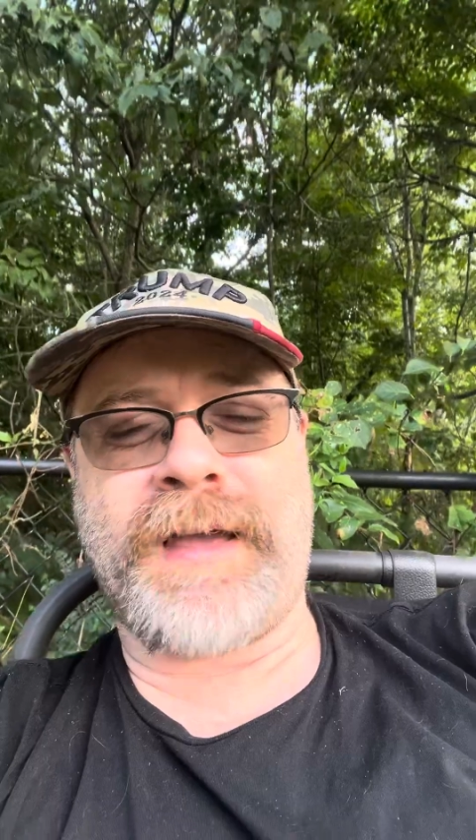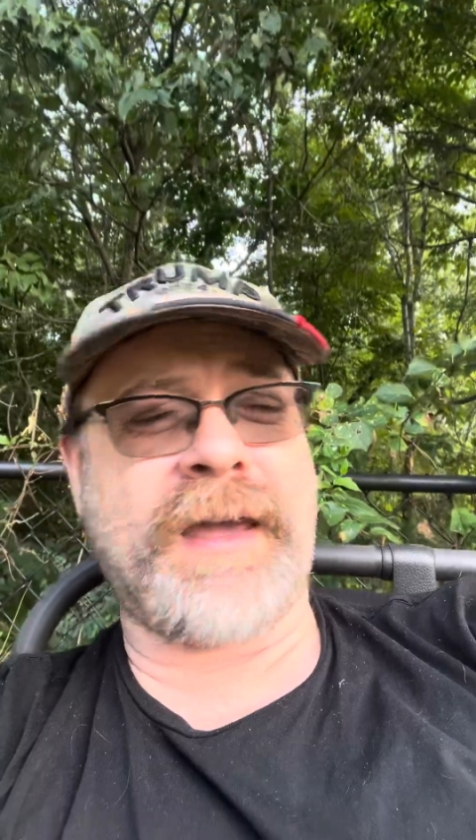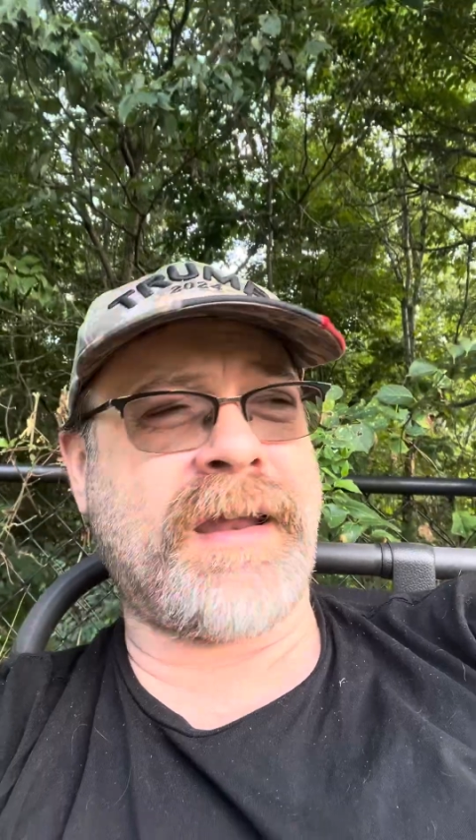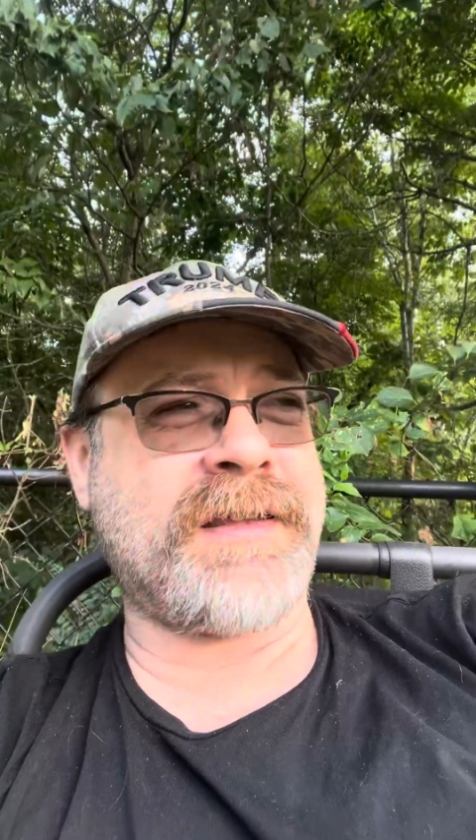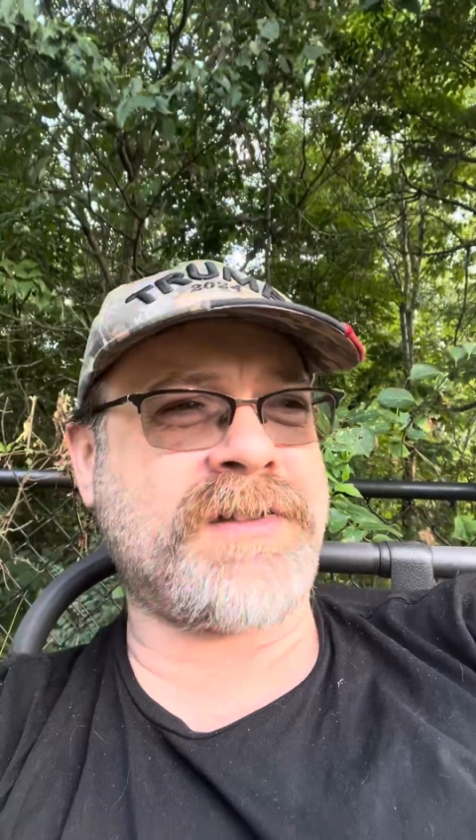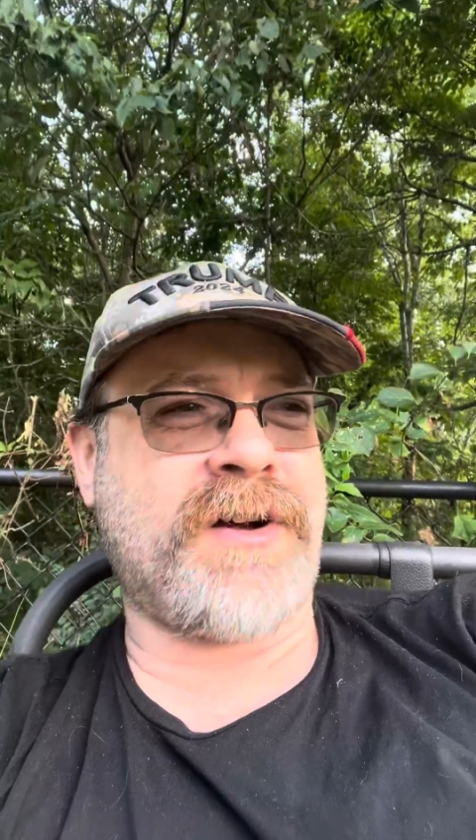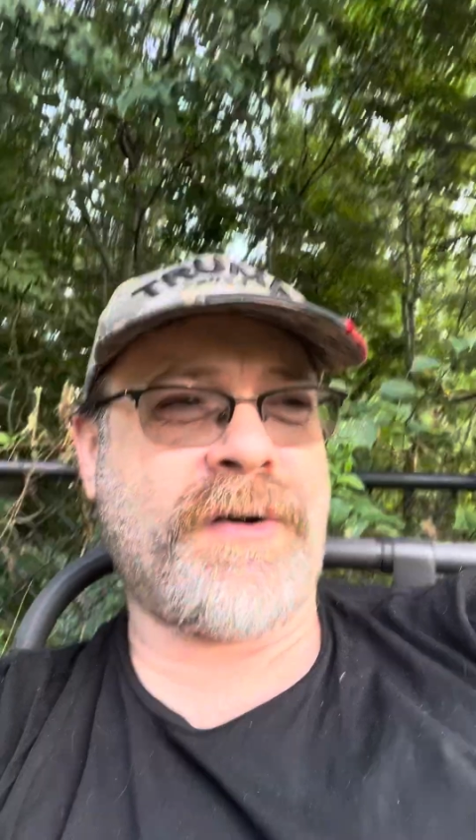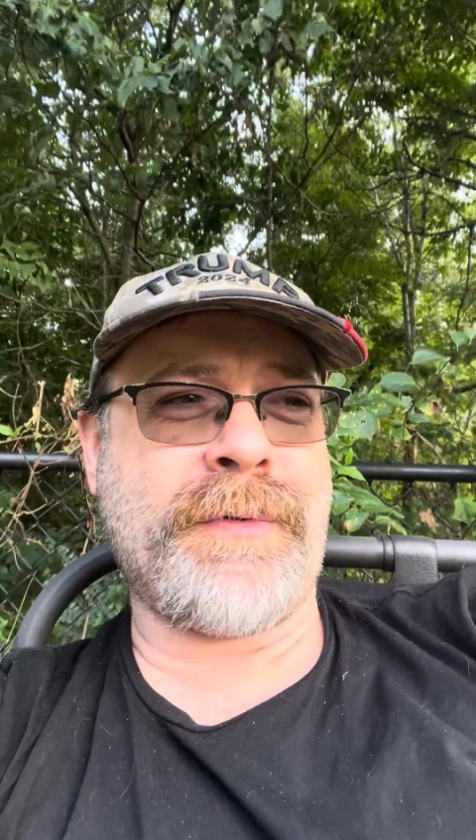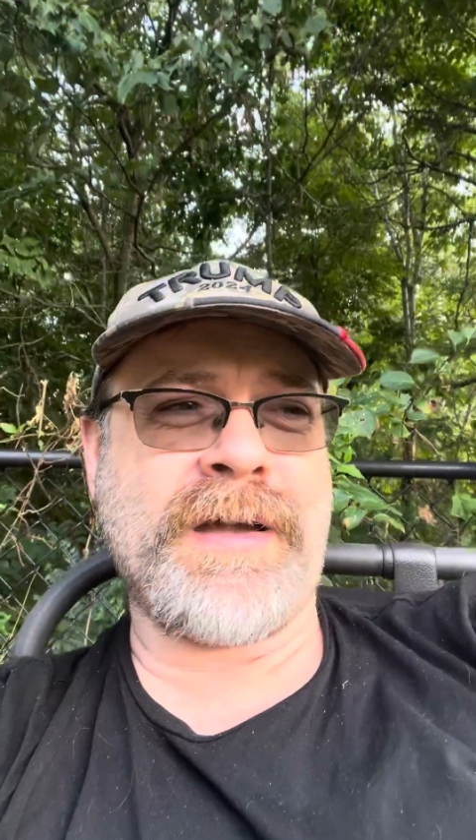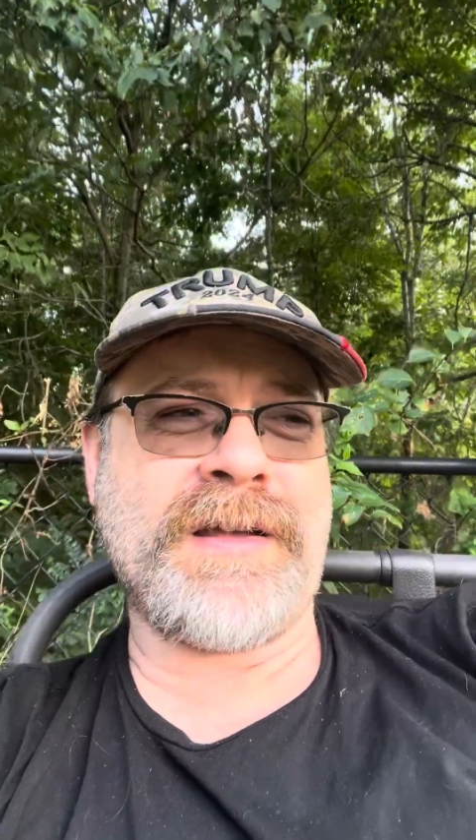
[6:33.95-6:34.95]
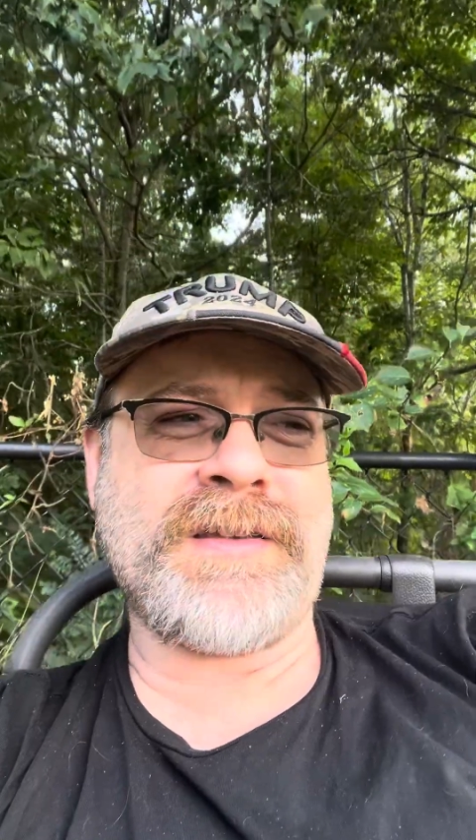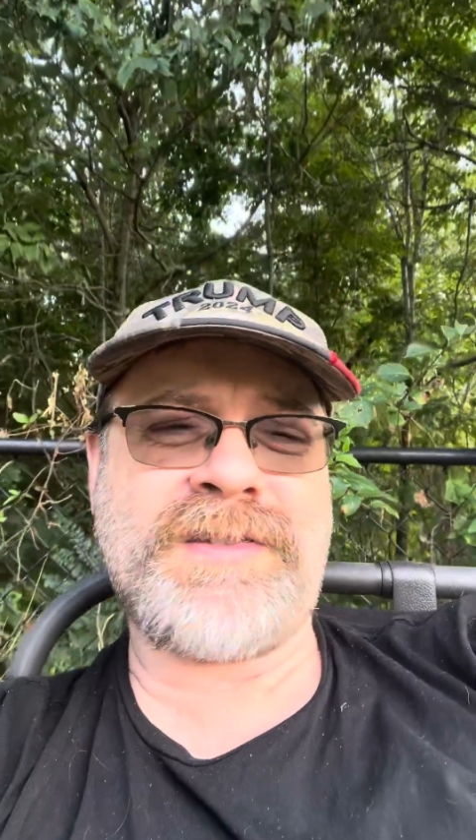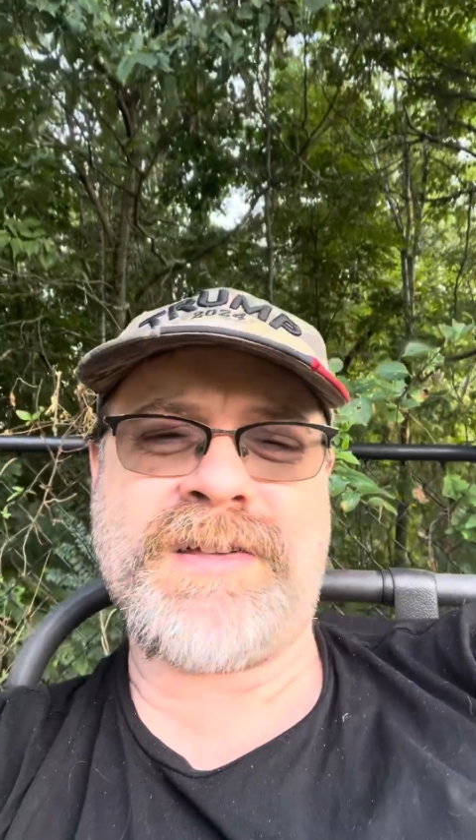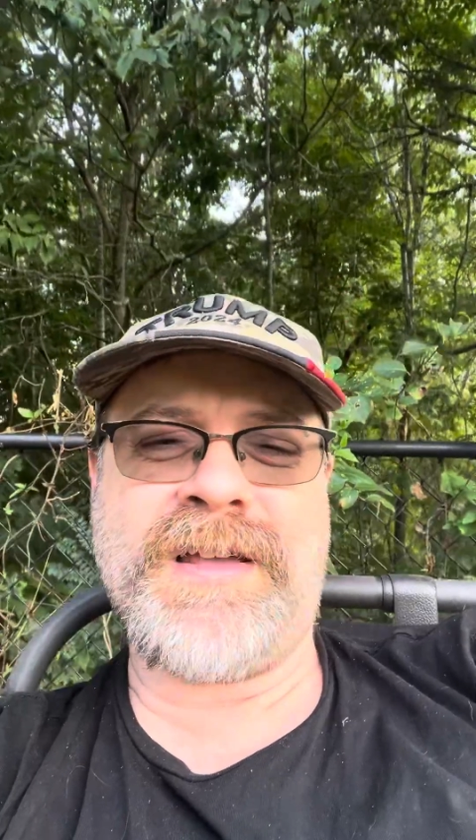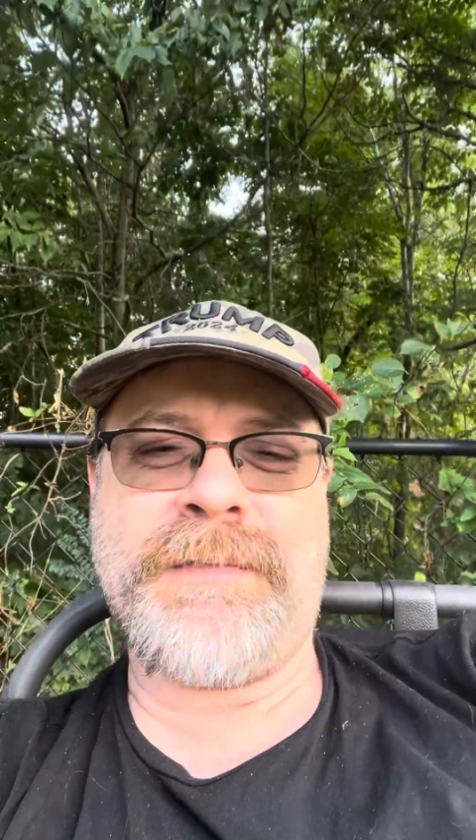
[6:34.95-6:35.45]
and as
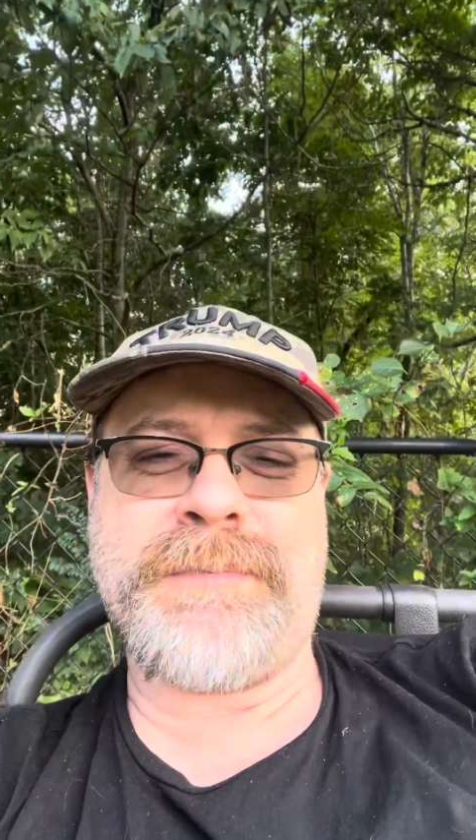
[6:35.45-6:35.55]
always,